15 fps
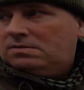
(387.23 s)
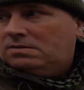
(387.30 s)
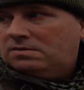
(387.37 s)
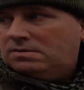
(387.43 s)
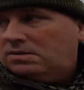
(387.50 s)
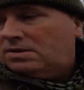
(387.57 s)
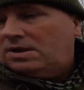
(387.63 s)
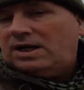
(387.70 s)

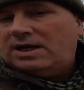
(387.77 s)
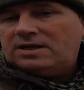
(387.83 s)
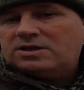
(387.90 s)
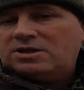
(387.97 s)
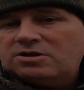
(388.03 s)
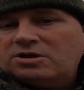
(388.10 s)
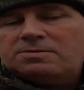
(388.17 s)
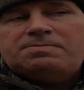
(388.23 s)
Yeah, there's
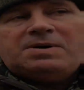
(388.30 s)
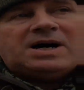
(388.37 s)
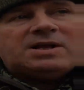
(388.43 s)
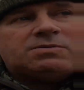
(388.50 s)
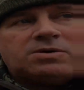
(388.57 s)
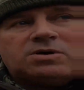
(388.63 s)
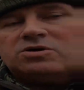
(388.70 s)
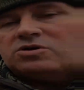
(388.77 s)
another path that
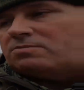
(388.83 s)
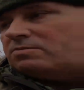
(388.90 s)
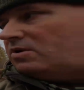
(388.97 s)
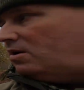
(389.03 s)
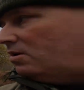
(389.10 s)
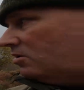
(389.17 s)
goes up there as